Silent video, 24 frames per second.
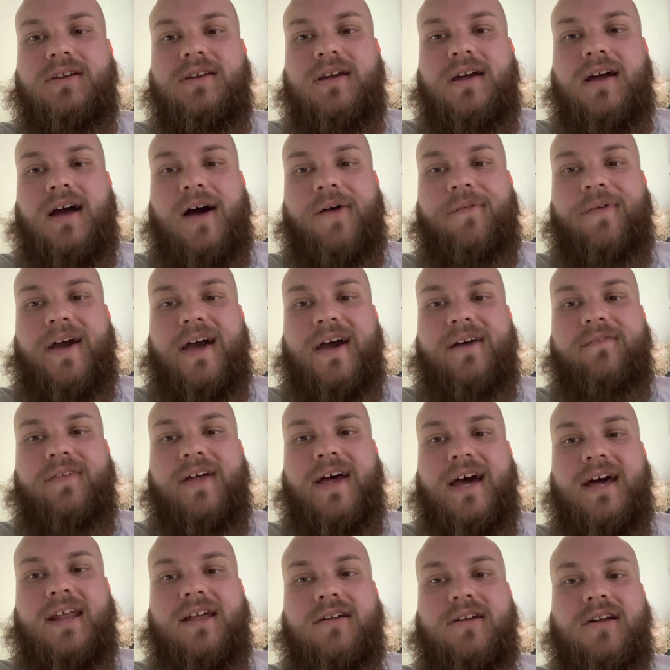I've
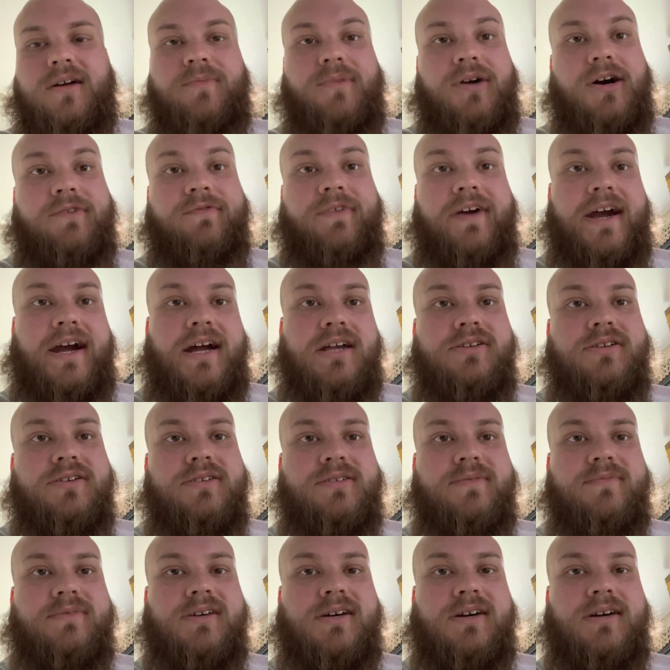had it come off ashy
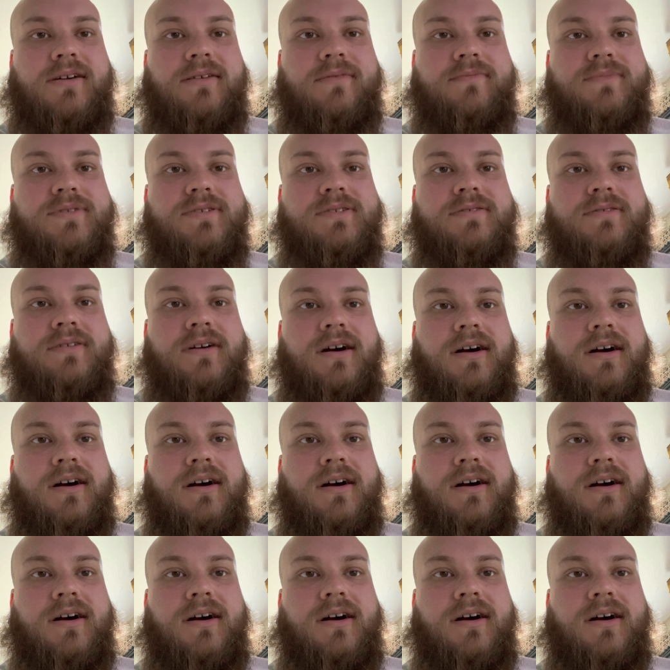sometimes.